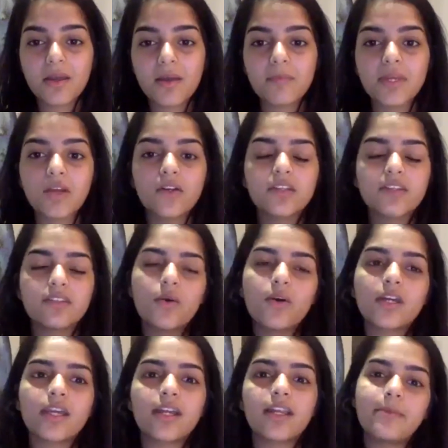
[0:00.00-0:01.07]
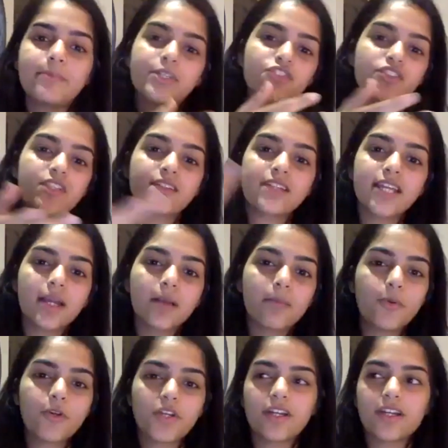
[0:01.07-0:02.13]
Because okay, let me just like
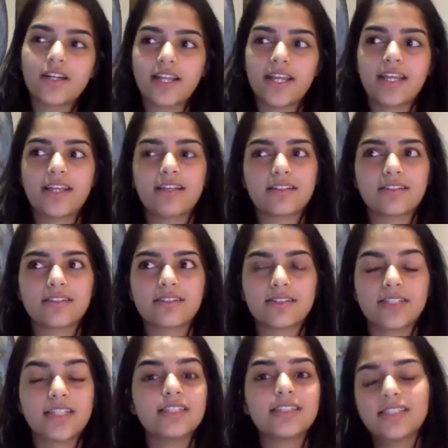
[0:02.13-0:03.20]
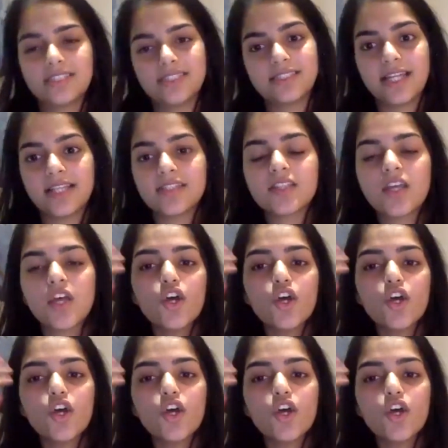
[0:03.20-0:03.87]
put it like in this sense.